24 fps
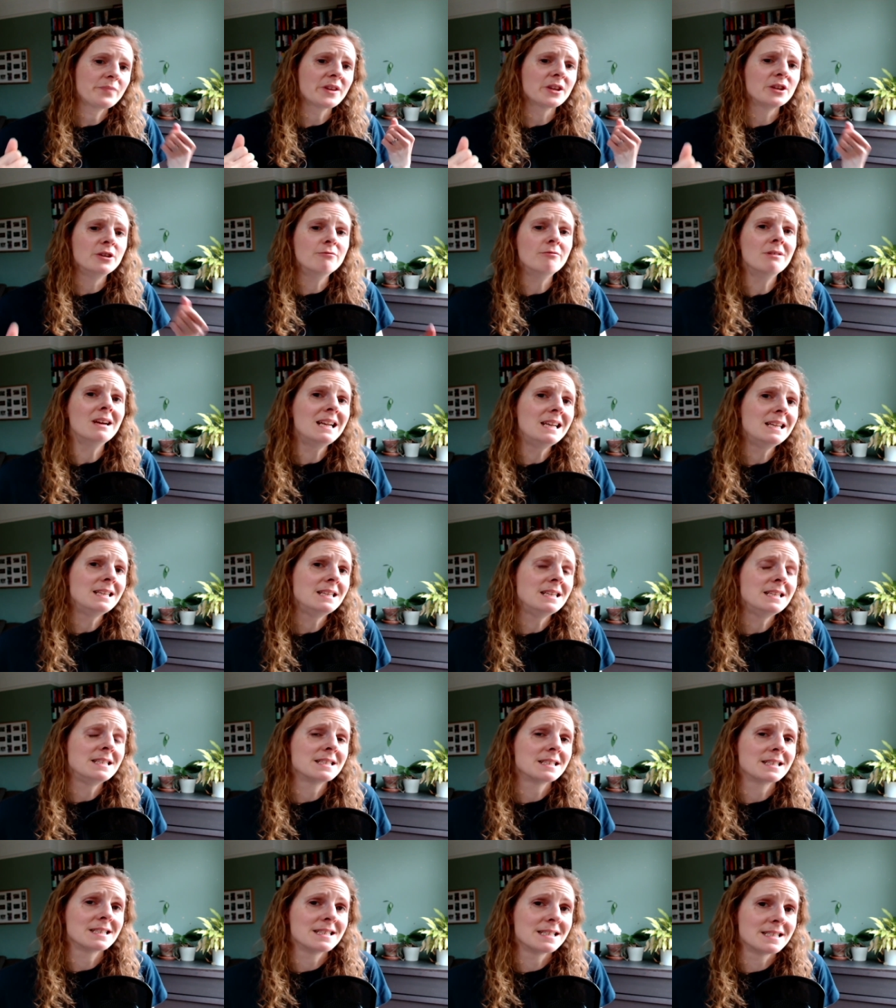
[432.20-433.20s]
You really need
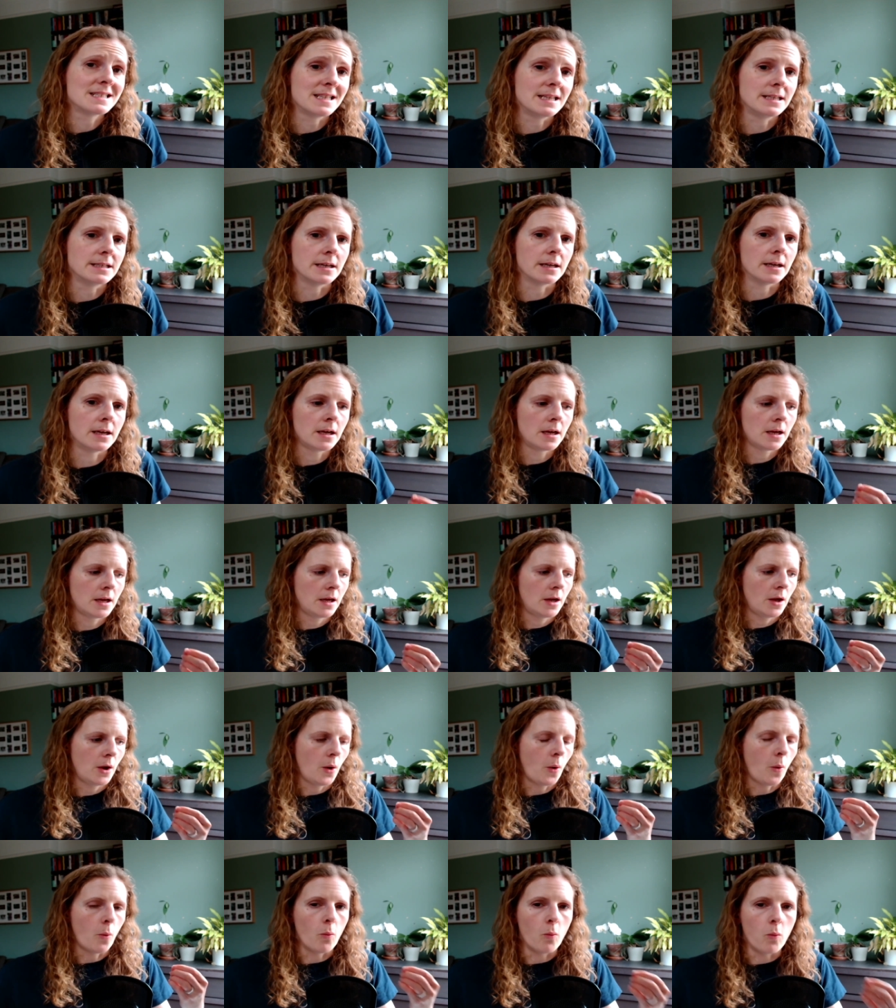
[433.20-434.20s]
to consider
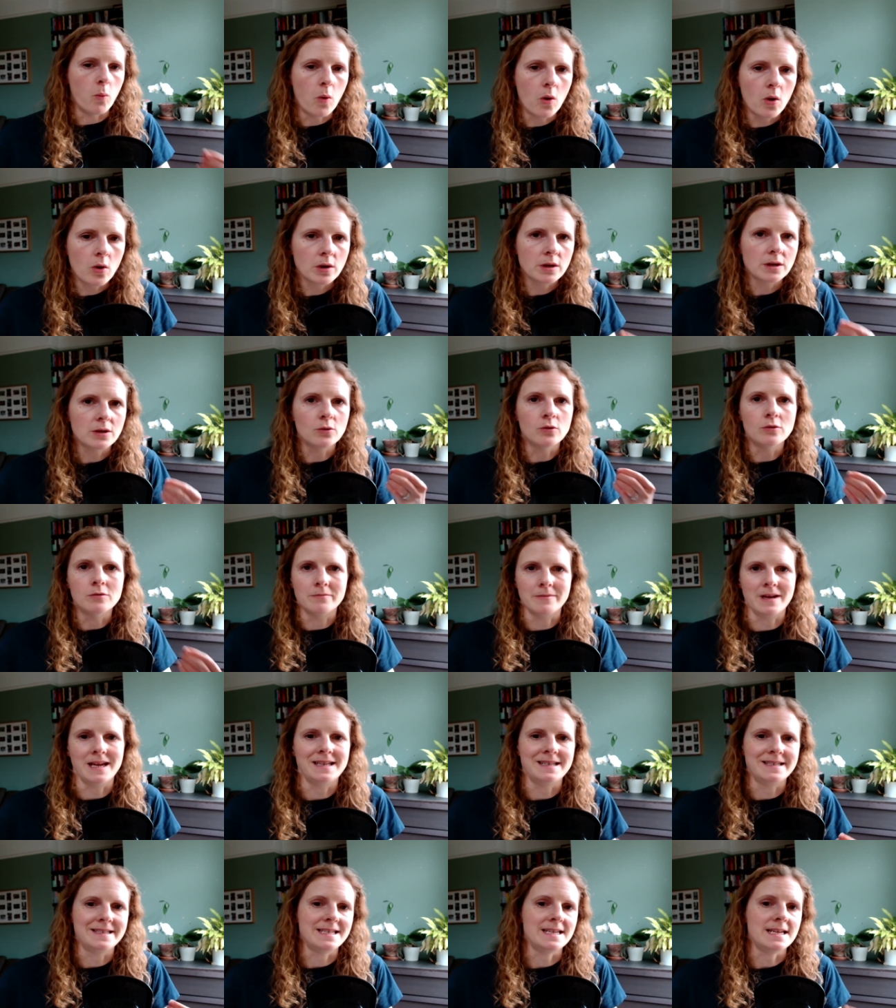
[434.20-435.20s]
what your
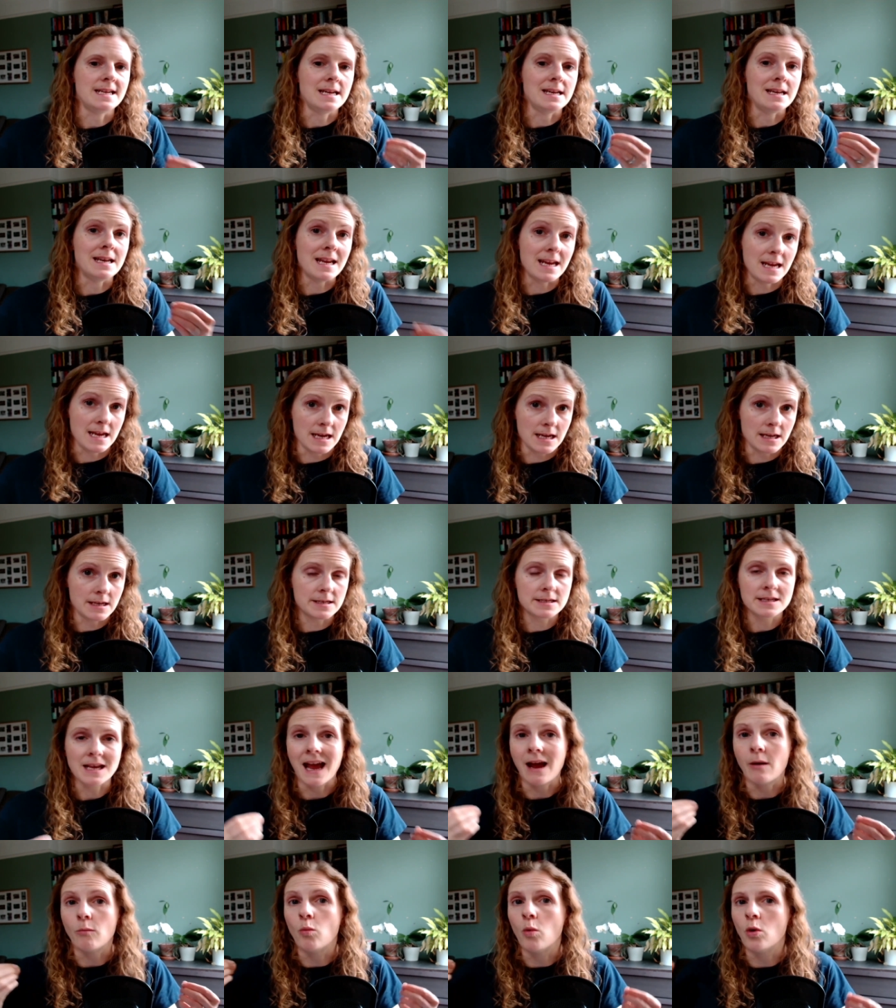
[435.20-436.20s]
mentee needs
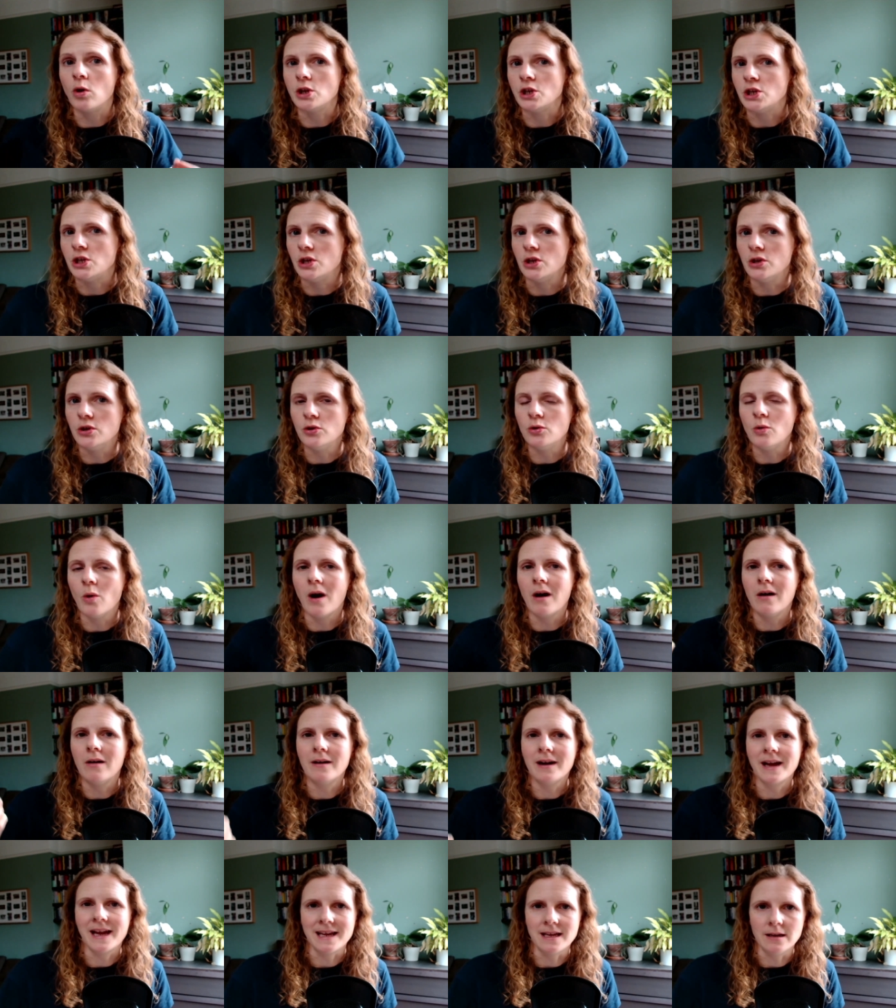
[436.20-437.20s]
and what you
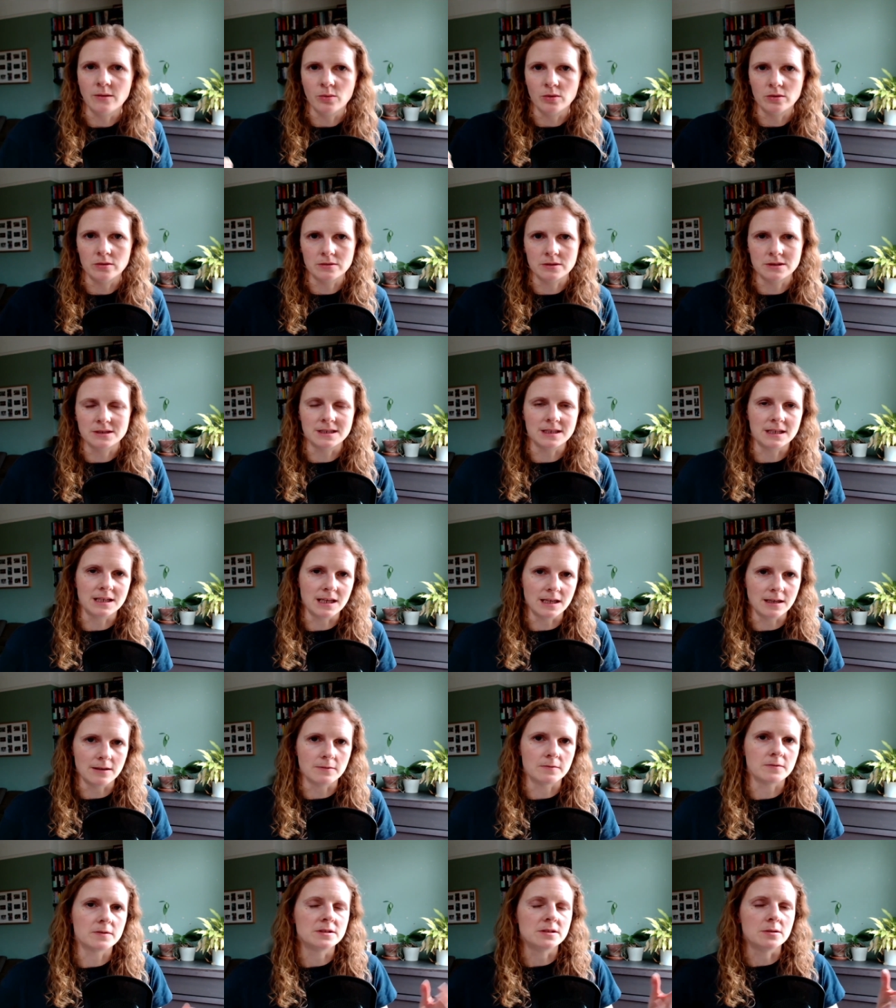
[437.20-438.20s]
are able to
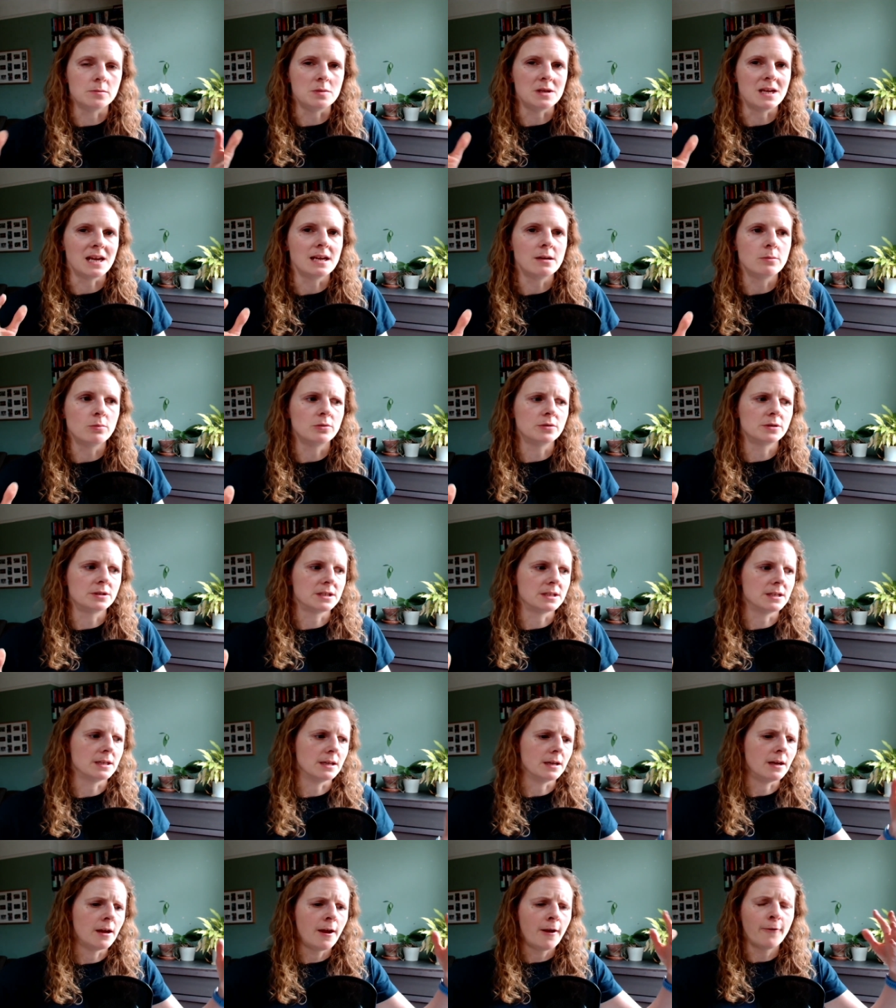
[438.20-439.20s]
give to be able
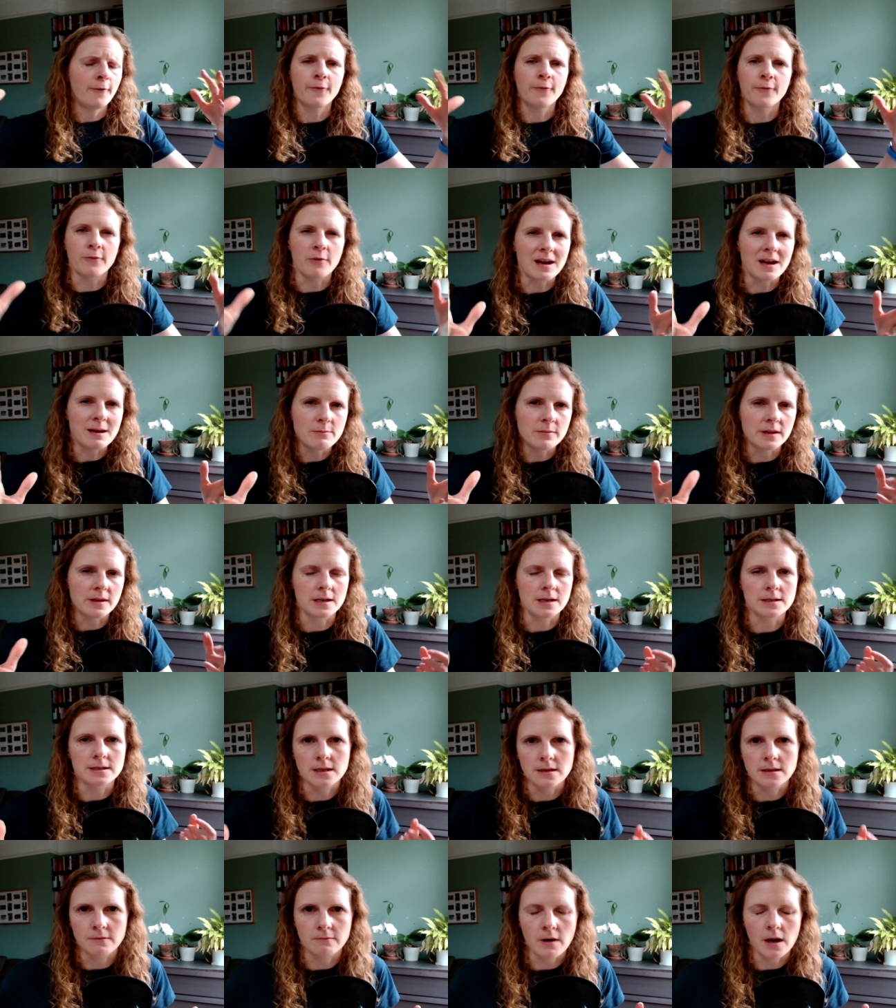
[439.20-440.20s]
to frame
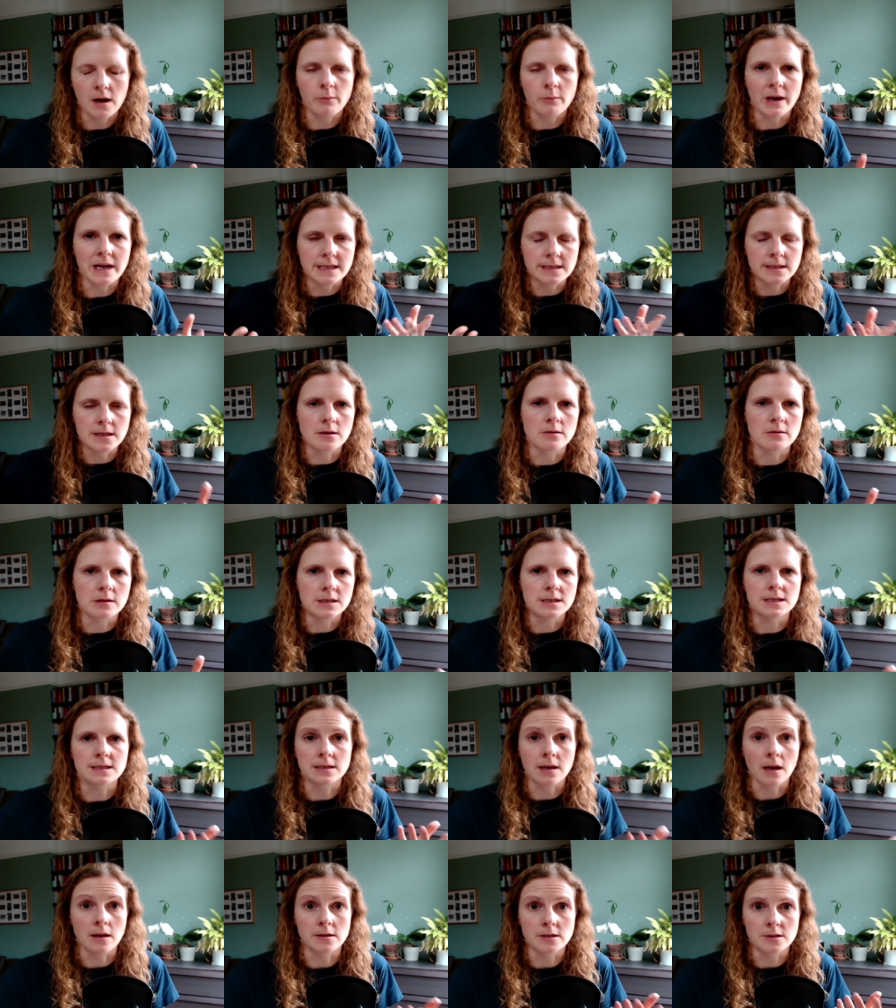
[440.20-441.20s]
things in the right way so that
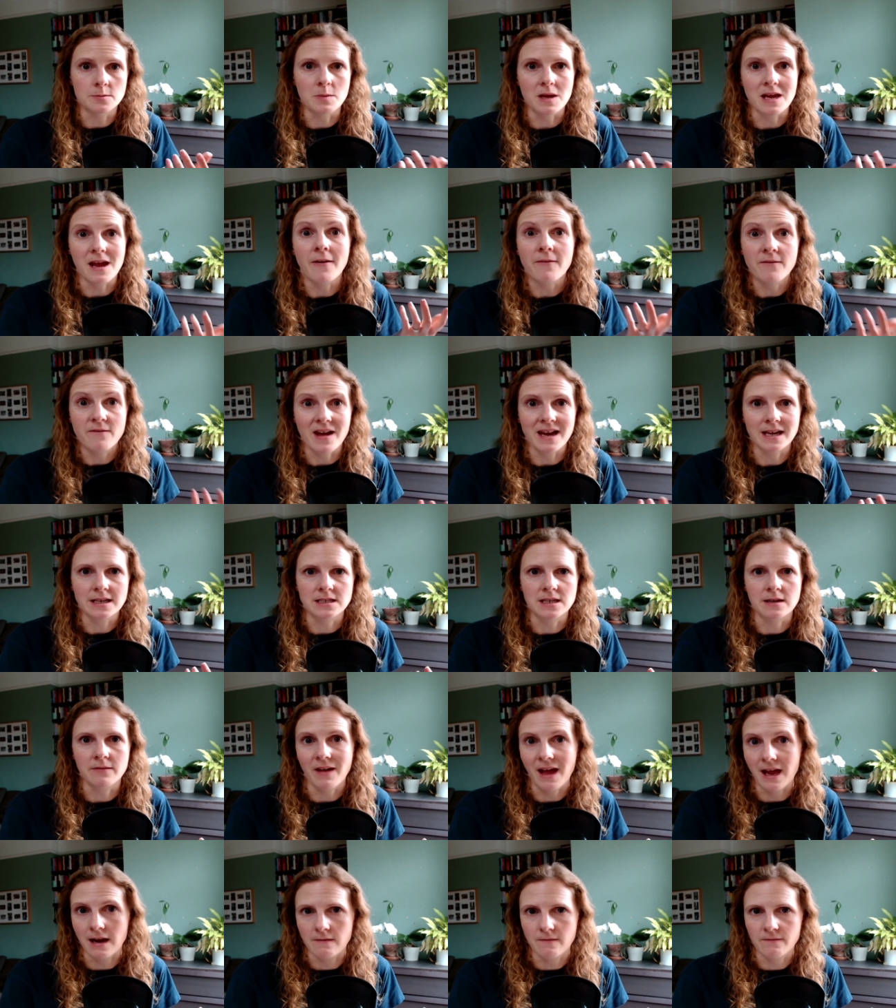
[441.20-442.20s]
it's going to be
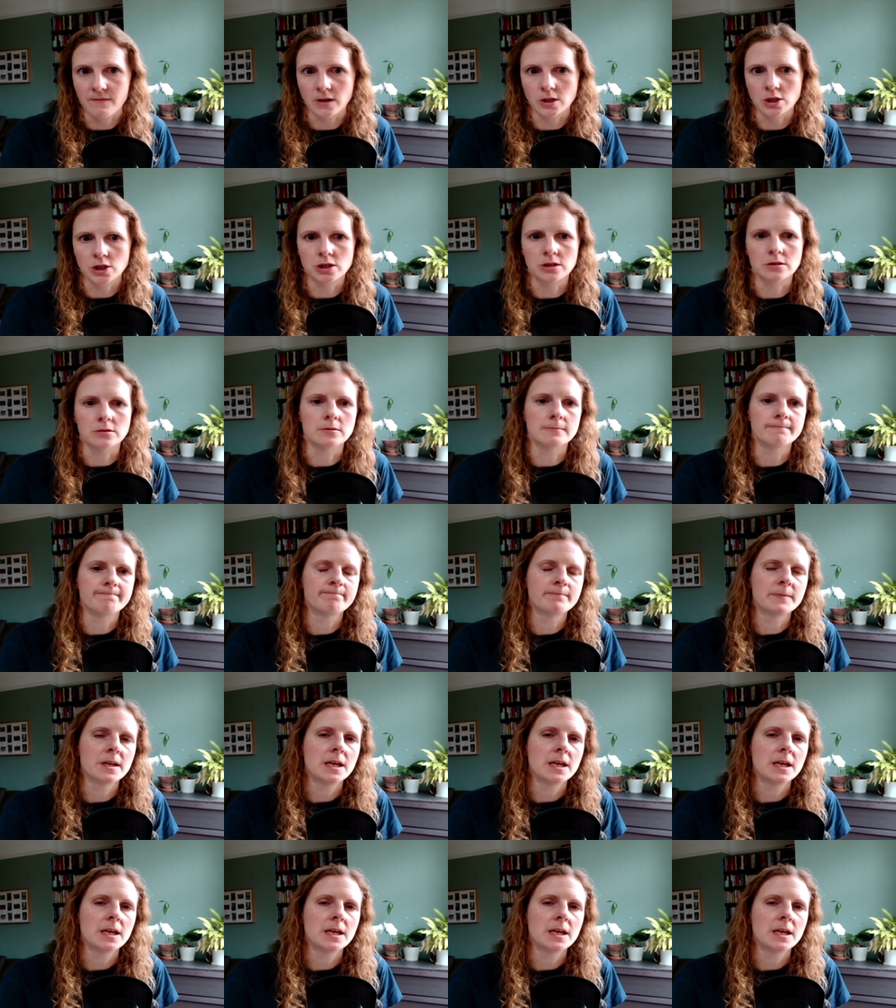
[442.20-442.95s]
effective and functional.